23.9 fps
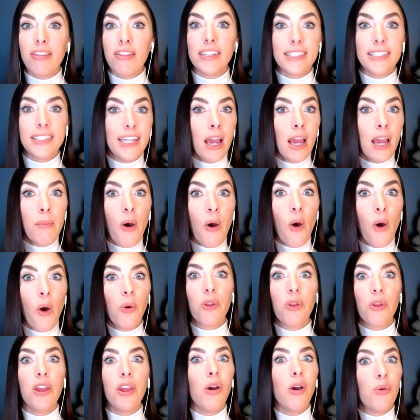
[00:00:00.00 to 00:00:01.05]
the C M O
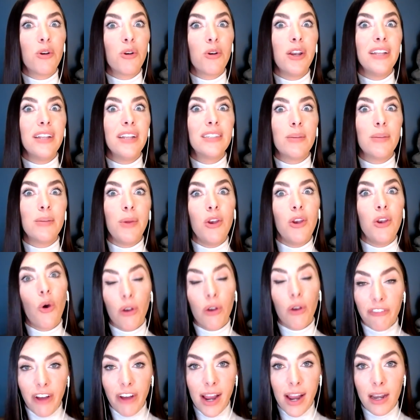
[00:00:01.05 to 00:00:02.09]
or the owner needs to be
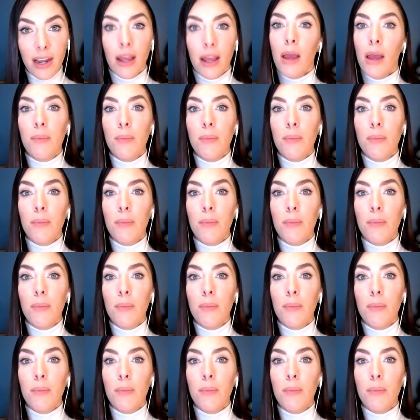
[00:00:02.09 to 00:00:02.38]
notified,